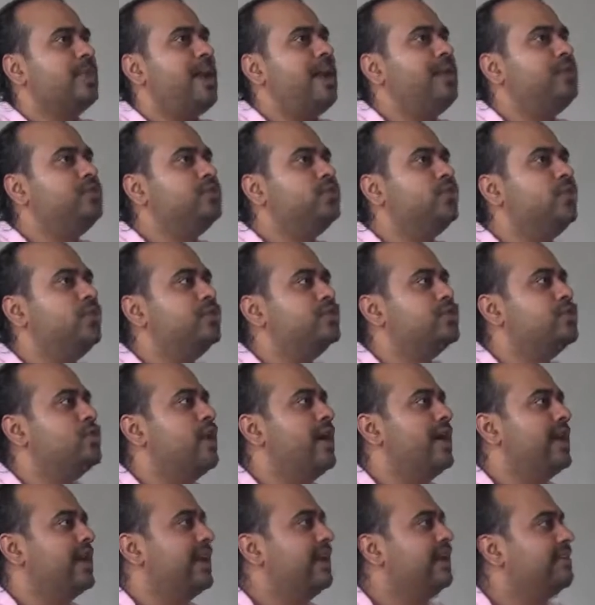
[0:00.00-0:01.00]
And those
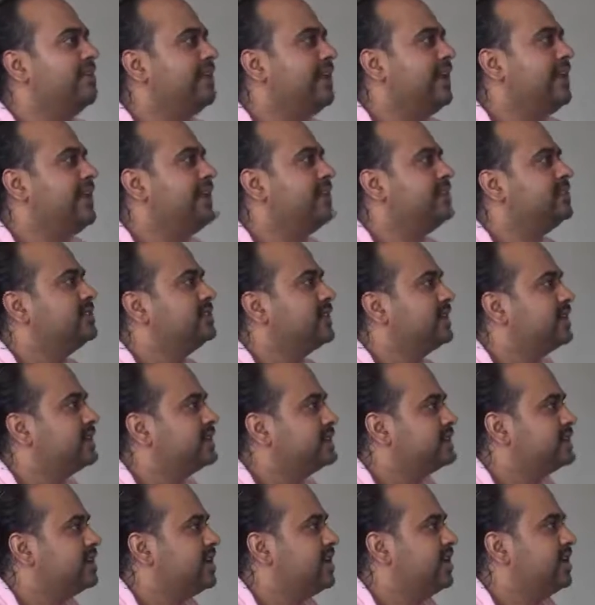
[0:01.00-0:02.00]
who are hungry and
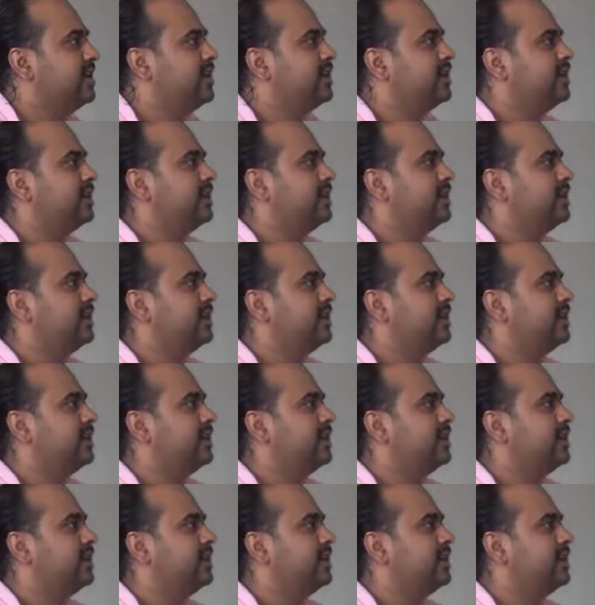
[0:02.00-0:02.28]
thirsty,